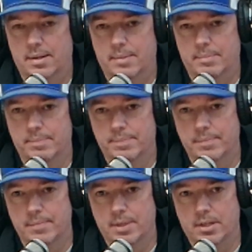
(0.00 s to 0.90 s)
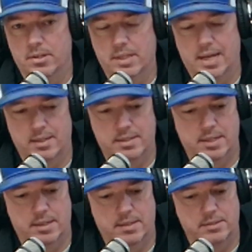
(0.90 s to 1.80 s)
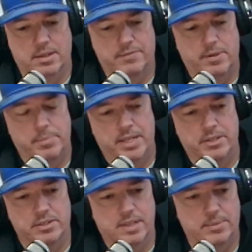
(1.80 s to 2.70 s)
um, you know, and kind of take things off our pages